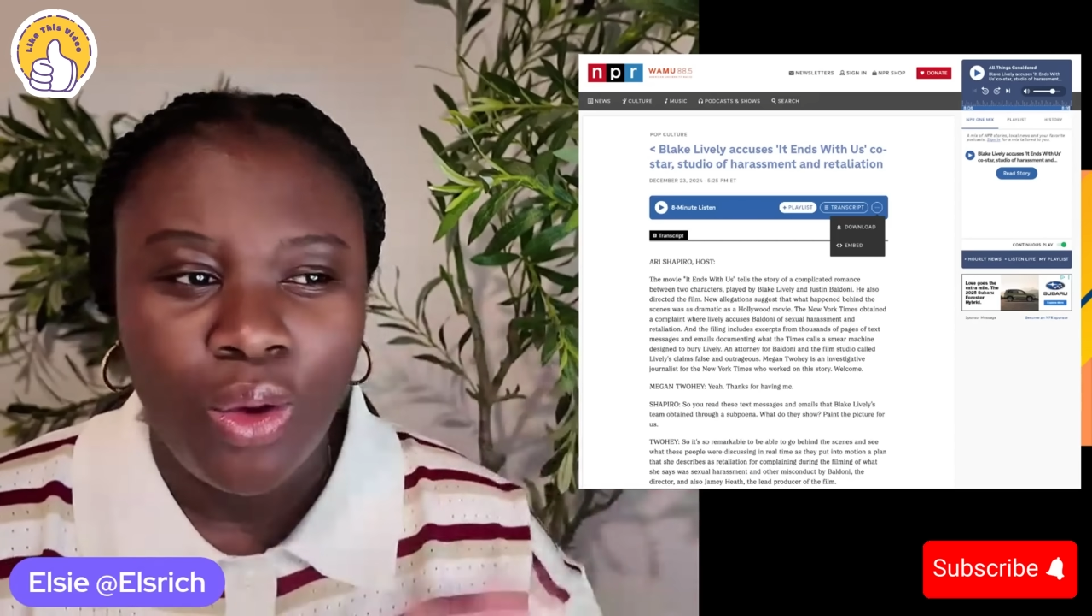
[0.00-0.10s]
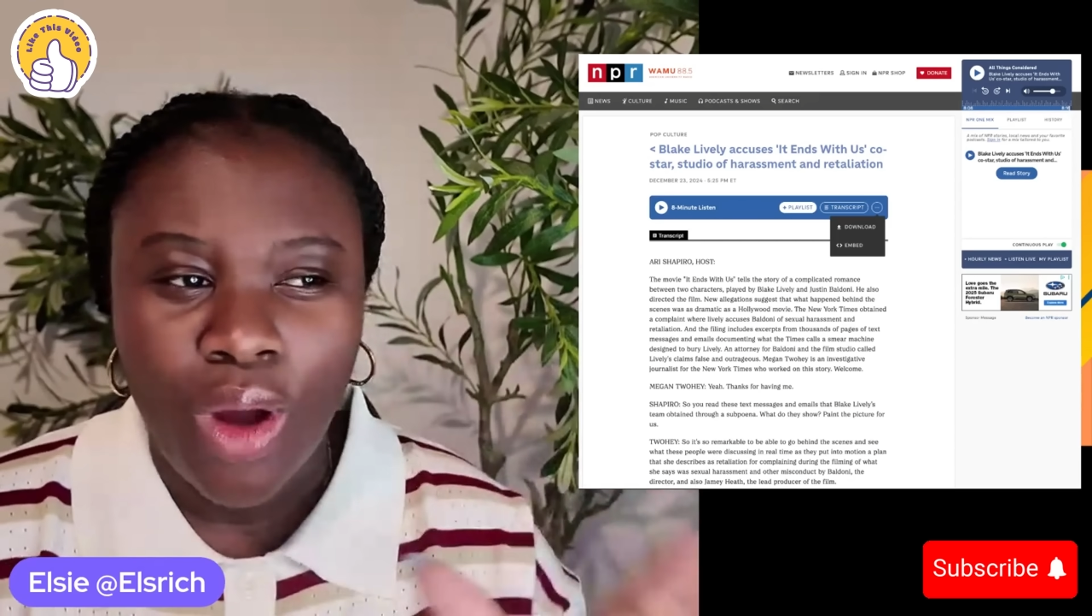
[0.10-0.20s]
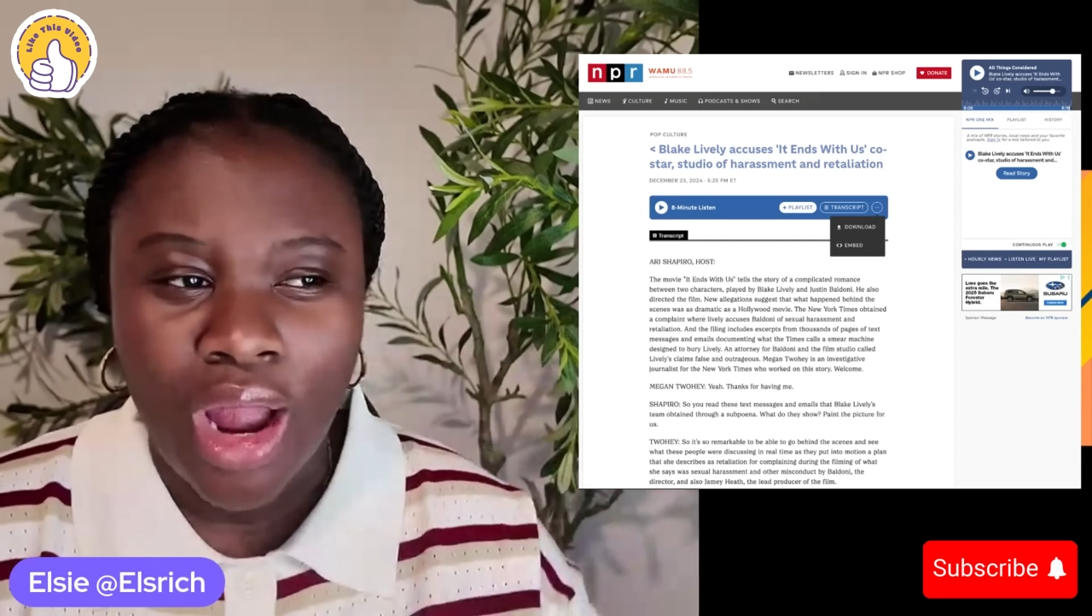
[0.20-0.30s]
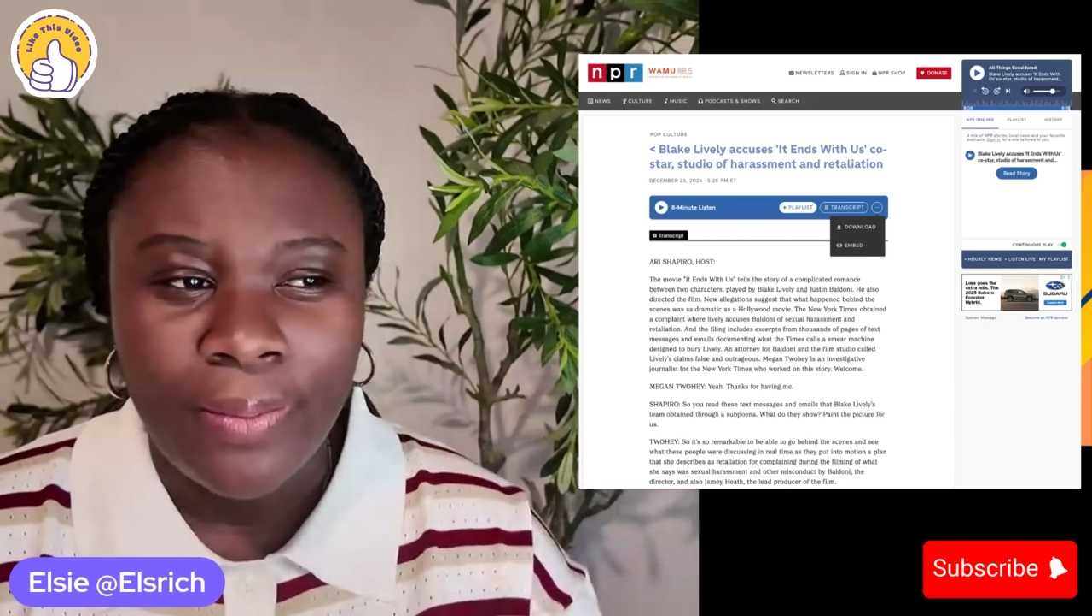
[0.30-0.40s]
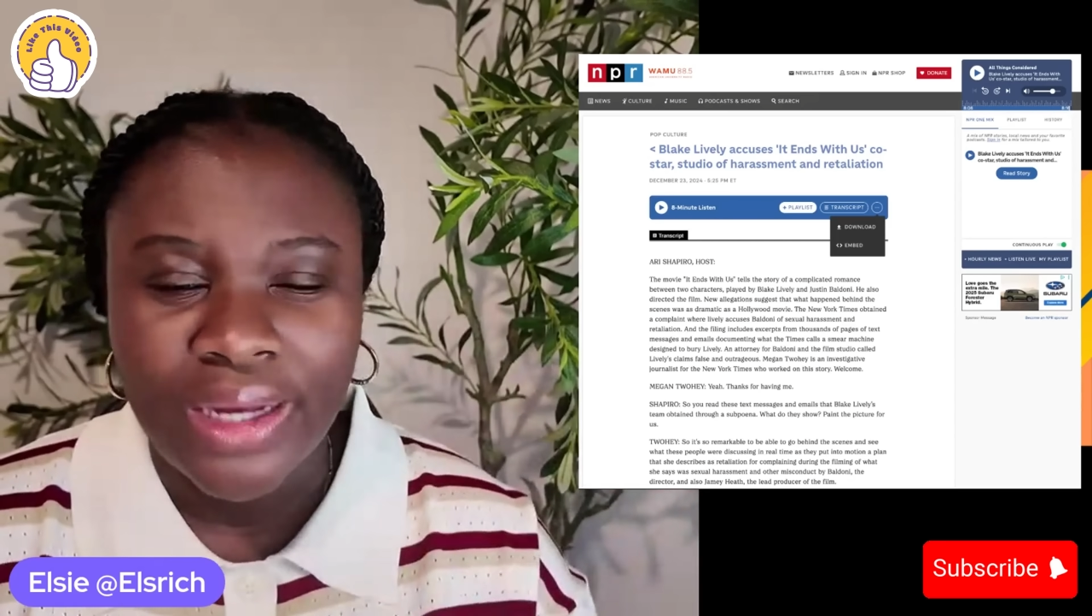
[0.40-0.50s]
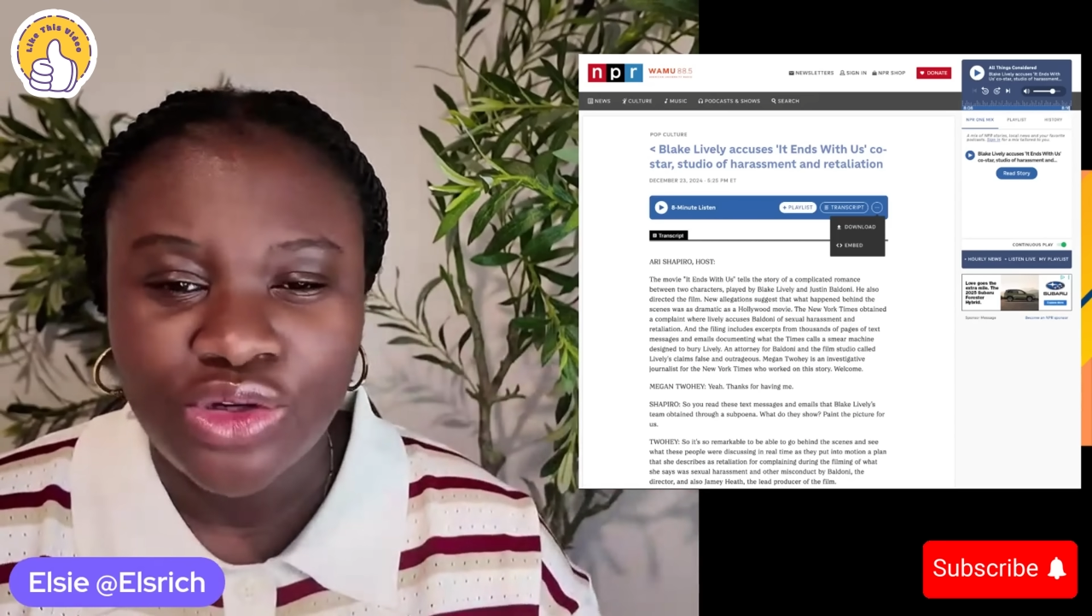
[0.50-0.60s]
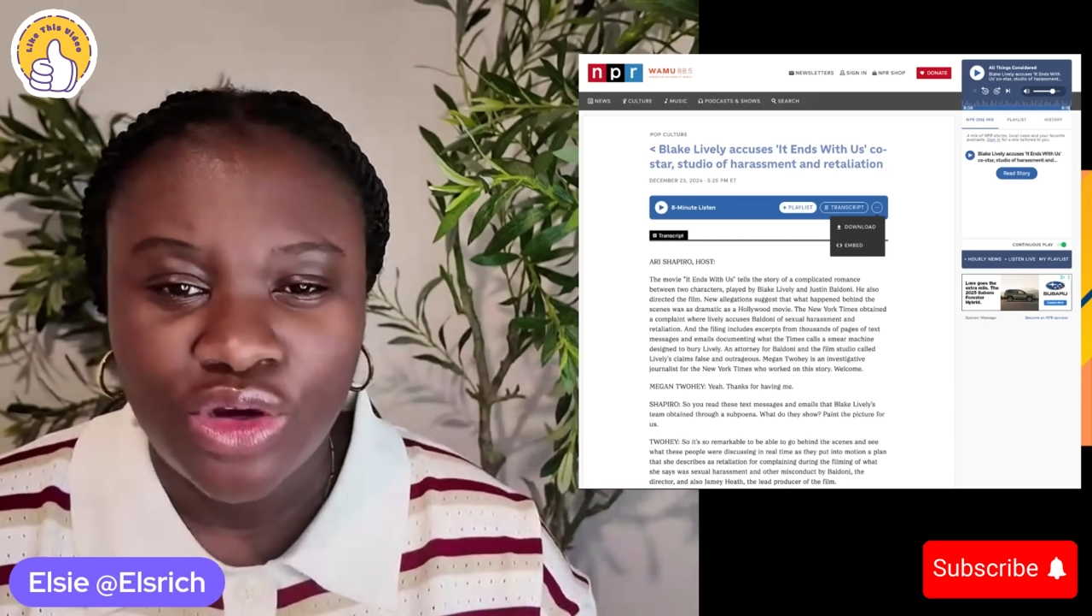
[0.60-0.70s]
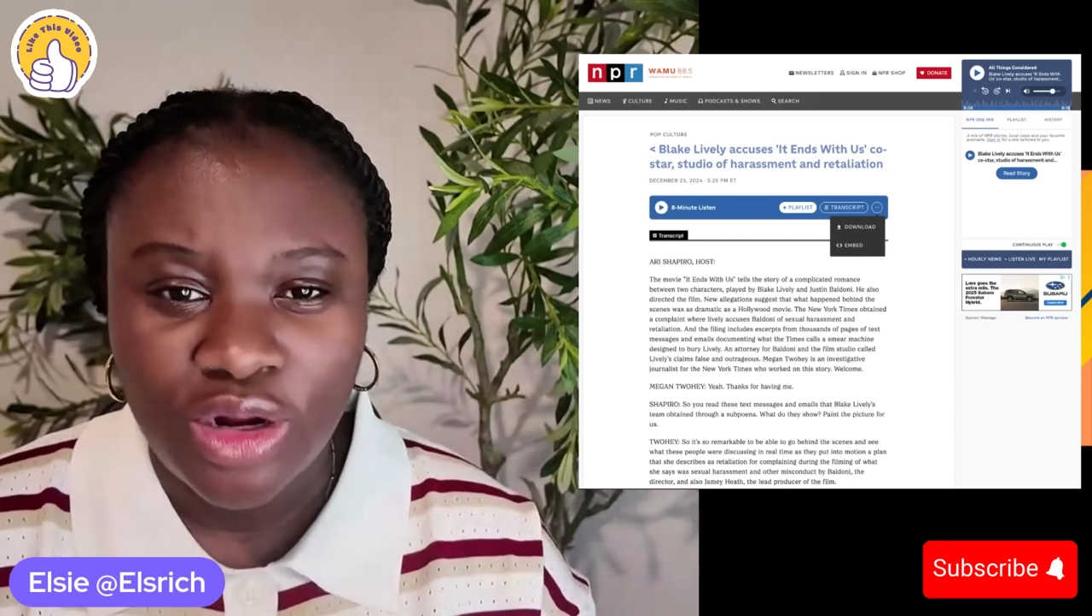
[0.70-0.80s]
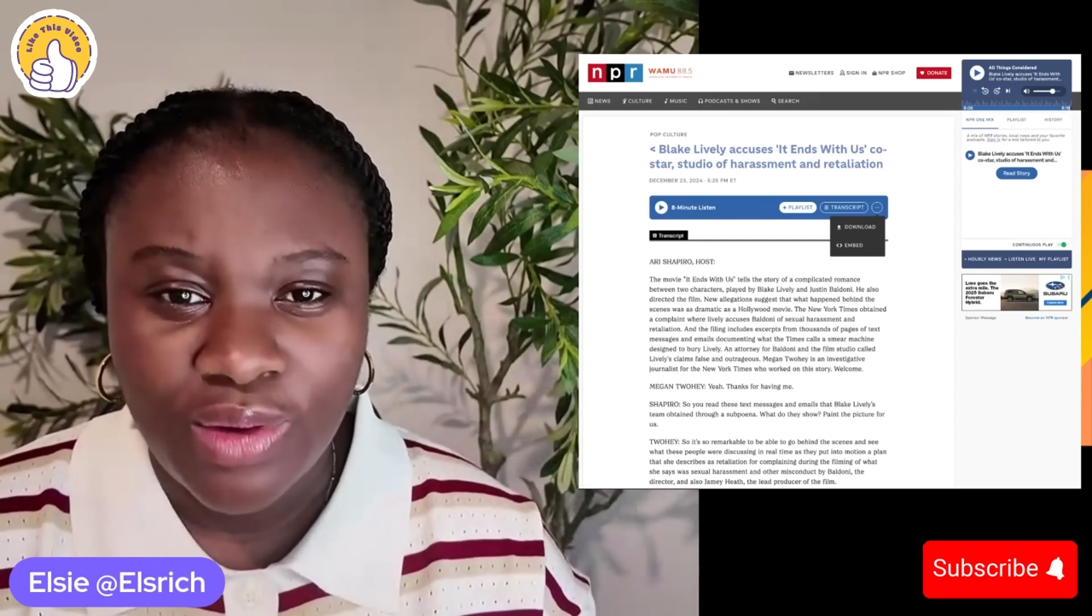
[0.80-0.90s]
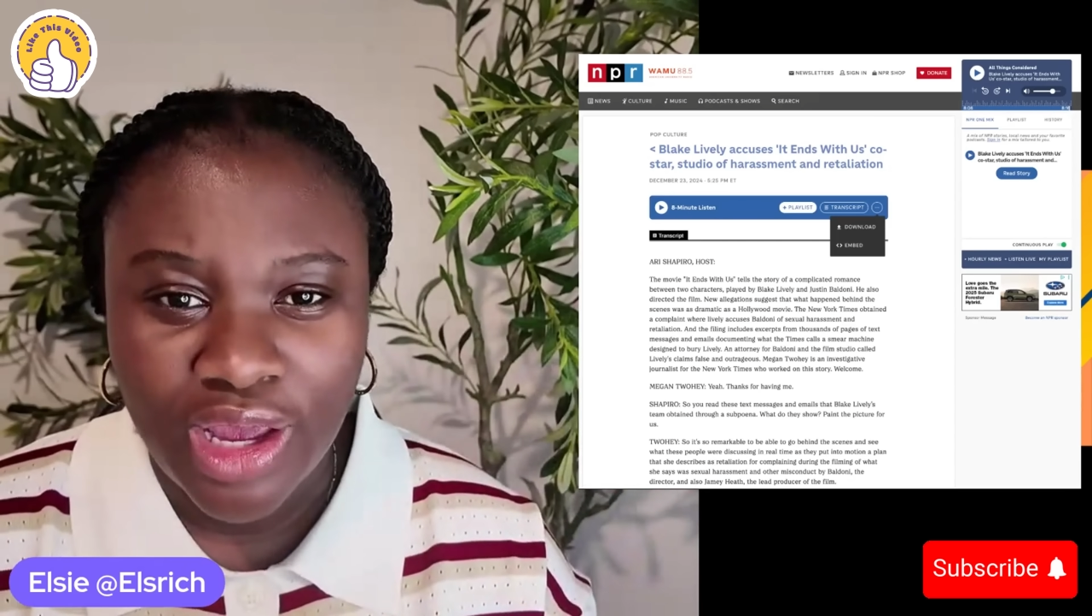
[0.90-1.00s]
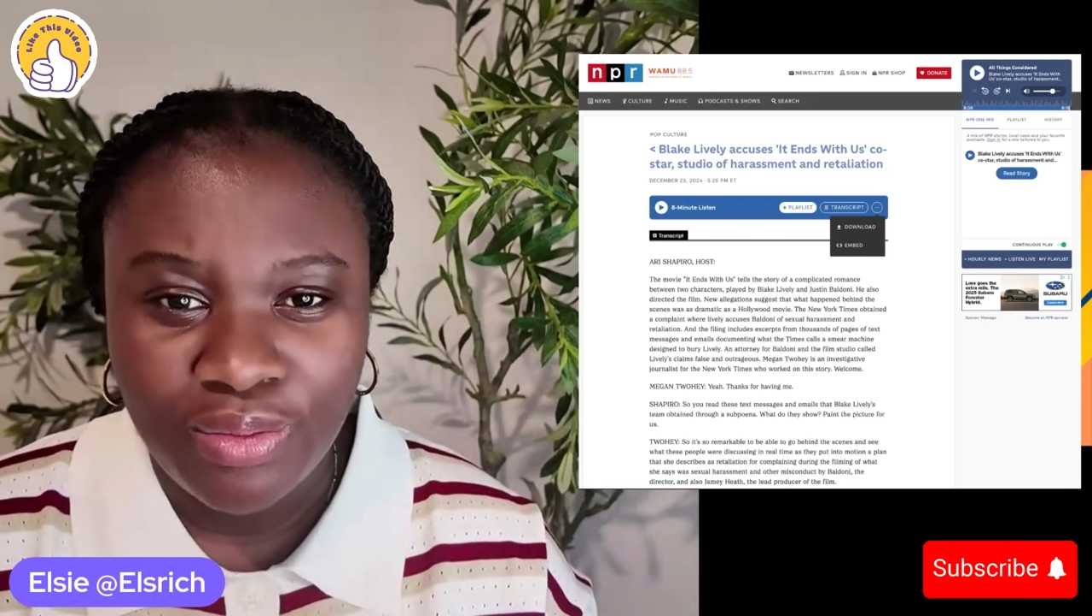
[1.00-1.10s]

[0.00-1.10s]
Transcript: Why am I talking about